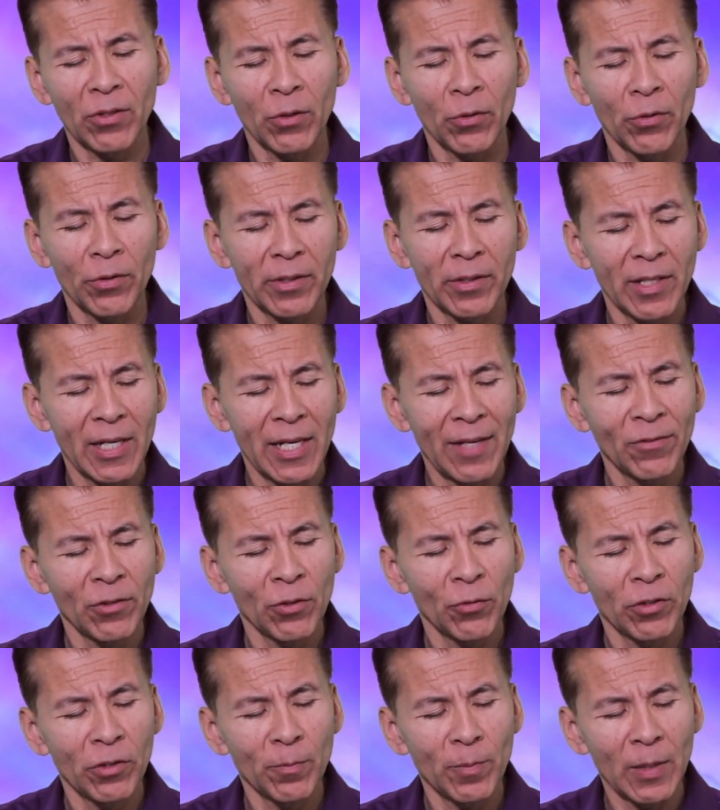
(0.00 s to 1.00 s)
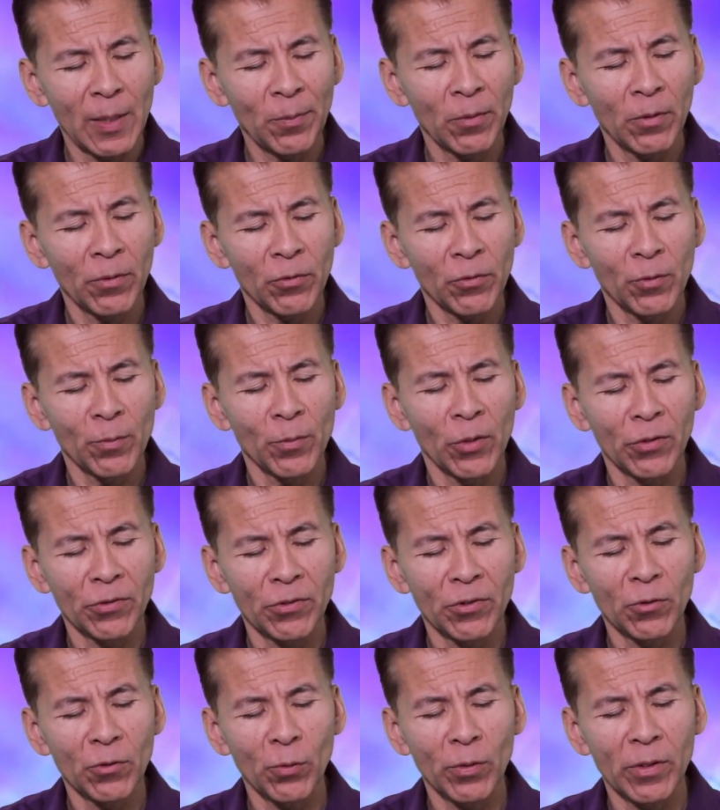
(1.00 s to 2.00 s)
the Lord gave to his people through
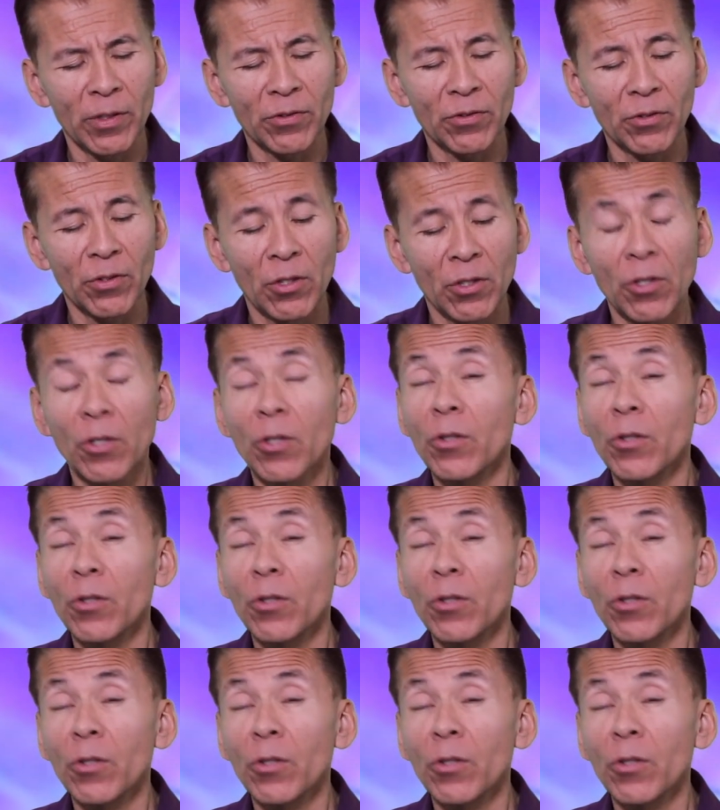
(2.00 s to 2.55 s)
Moses was